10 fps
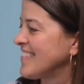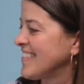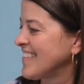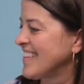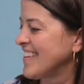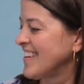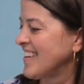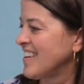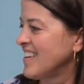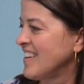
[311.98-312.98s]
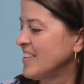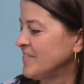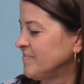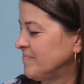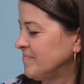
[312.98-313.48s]

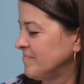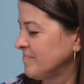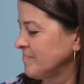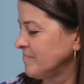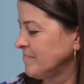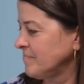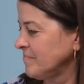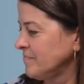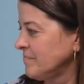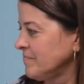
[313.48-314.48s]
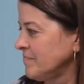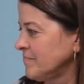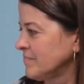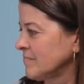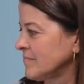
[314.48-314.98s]
(no one is talking)